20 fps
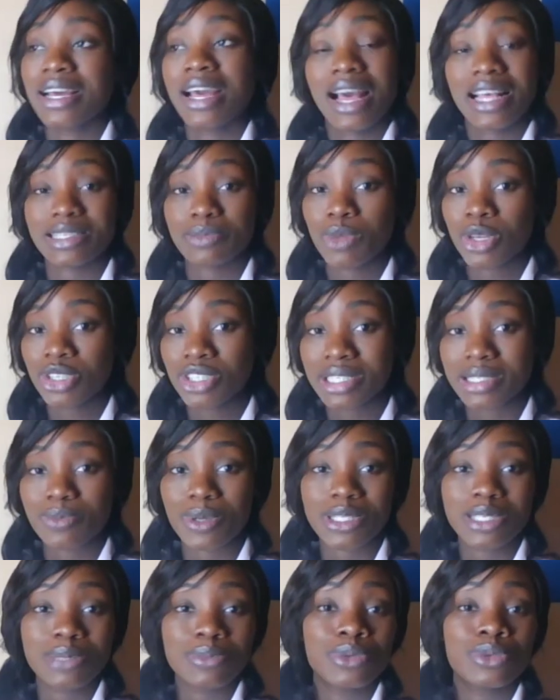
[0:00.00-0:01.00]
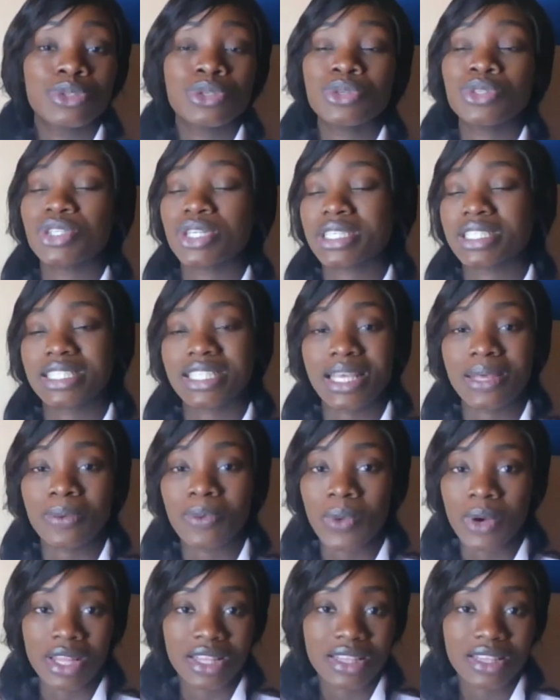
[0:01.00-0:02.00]
As much as possible, don't just say
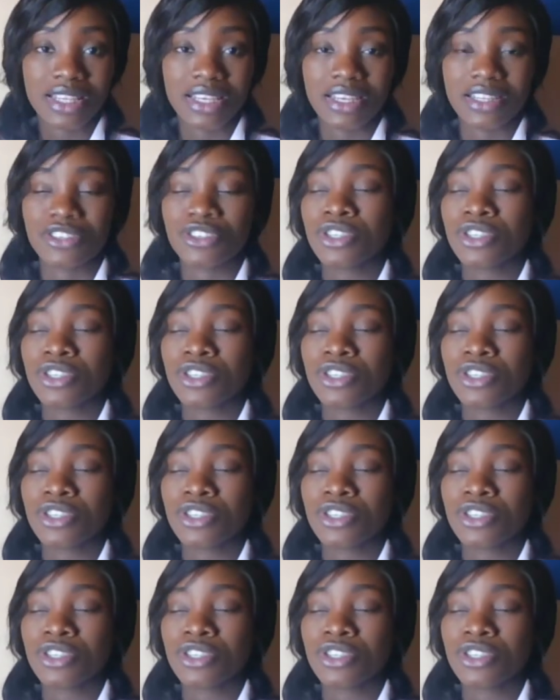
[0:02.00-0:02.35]
one thing.